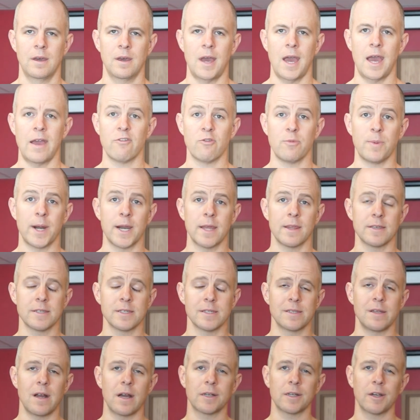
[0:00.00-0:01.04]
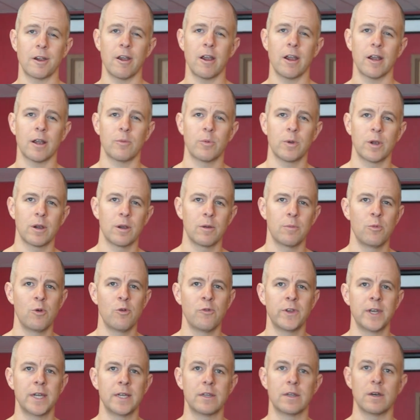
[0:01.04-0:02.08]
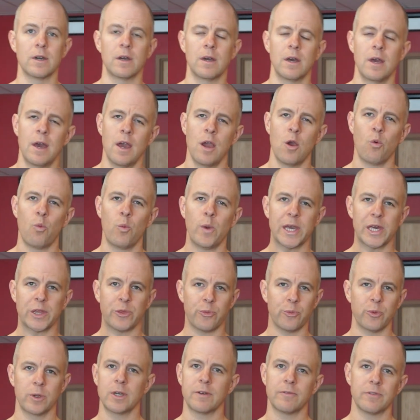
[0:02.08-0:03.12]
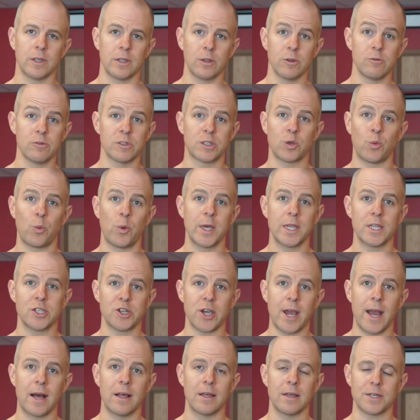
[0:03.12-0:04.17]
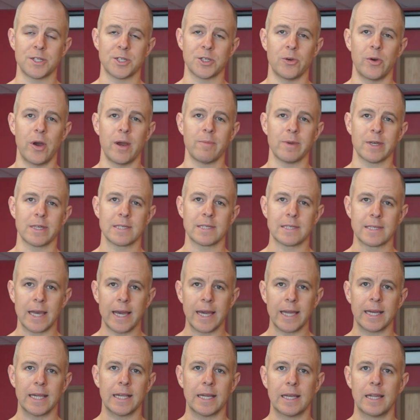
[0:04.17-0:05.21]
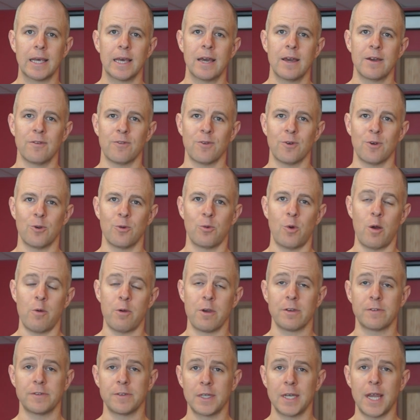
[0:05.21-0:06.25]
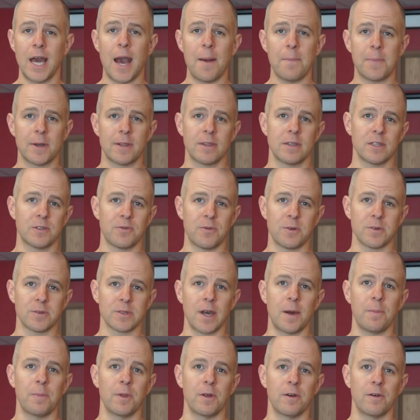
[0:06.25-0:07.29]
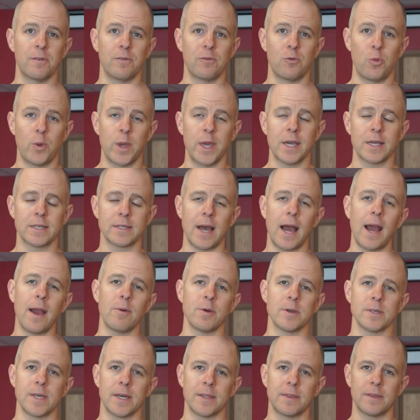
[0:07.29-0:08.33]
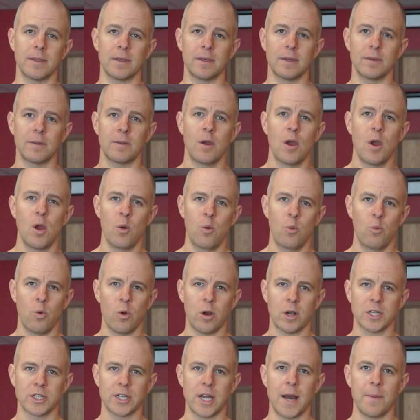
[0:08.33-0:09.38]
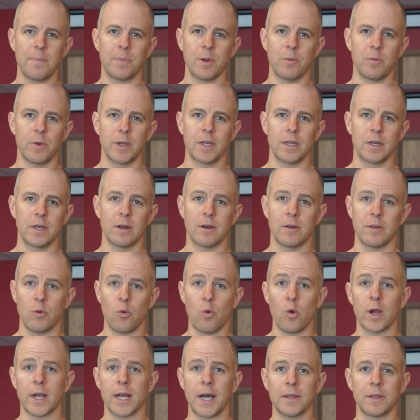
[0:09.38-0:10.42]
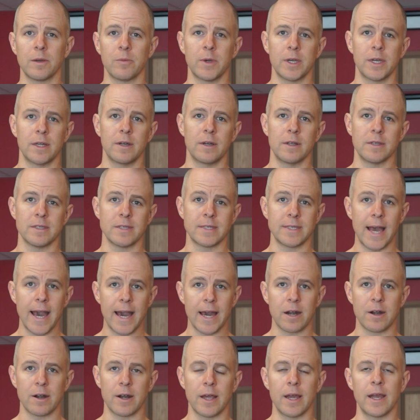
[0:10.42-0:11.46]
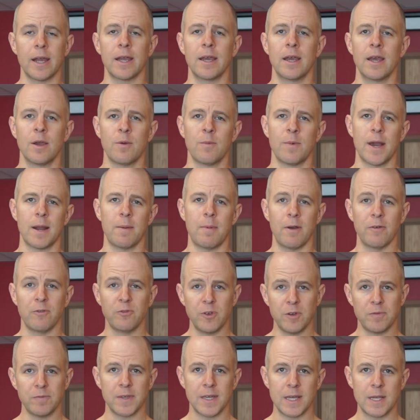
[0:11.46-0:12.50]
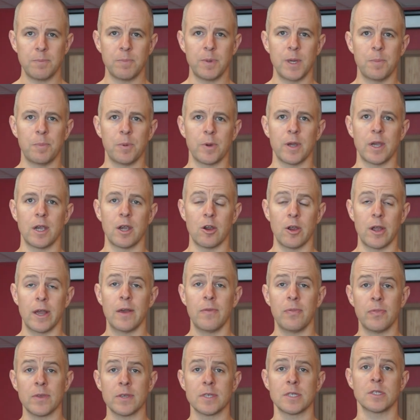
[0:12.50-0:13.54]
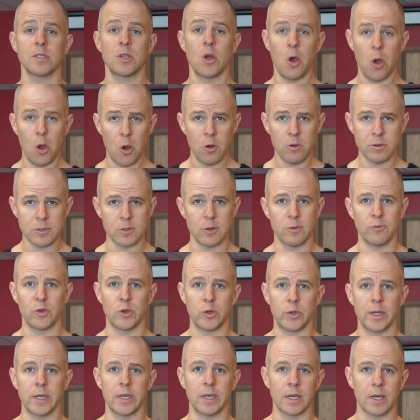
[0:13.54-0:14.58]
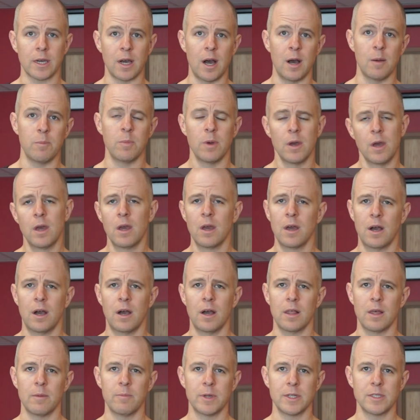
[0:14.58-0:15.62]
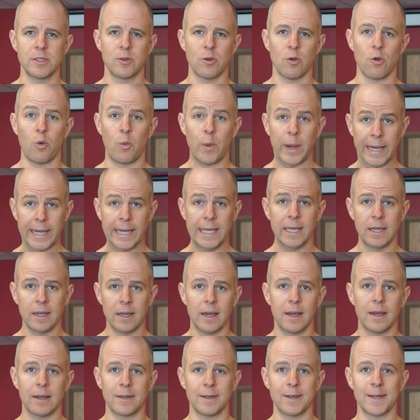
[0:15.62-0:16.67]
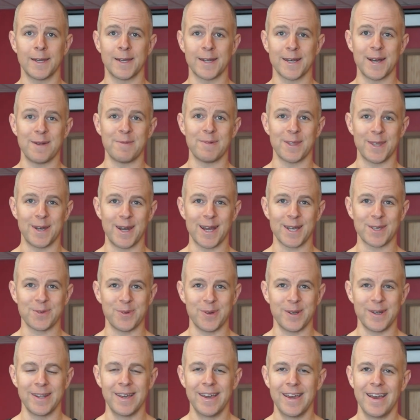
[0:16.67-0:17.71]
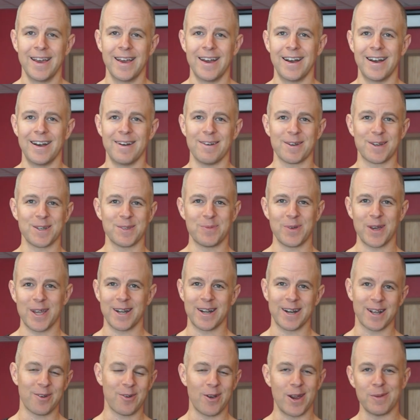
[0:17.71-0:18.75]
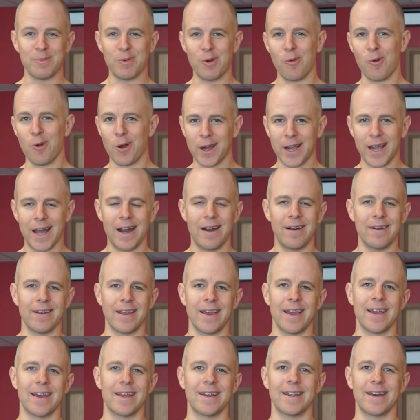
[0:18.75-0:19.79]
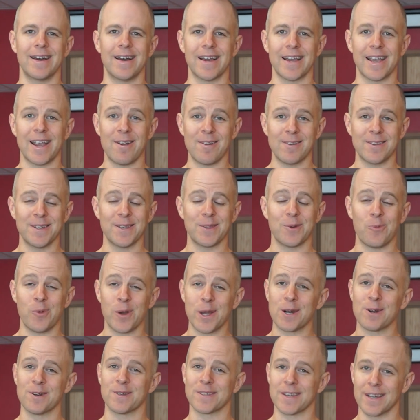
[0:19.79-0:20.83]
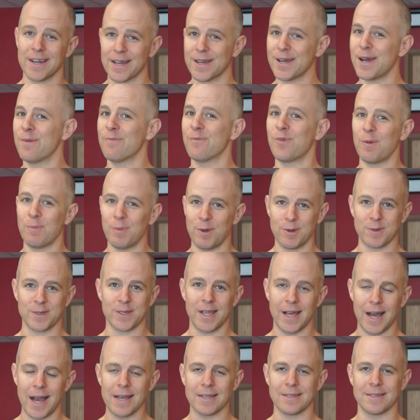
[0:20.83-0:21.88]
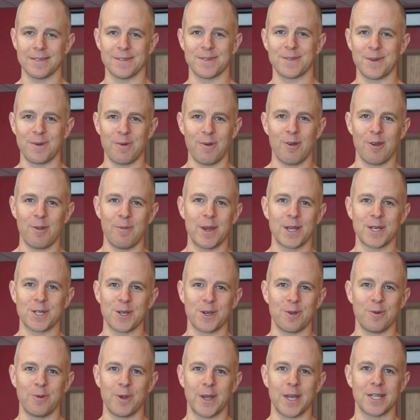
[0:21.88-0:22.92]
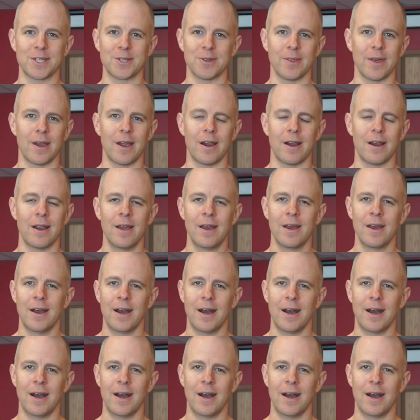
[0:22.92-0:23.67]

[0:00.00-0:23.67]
Hey everybody, this is Dr. Eric. We're moving into week 3 of the Lose to Win challenge. So I'm excited for what we've seen happen in these first couple of weeks. I was at the workshop that we did, or the workout that we did on Saturday. We had about 15 people here in the snow. So if you didn't come, that means you're a weenie and you need to come to the next one because we had an incredible workout, and guarantee the winner is going to come from those classes. So we want to make sure we get you there.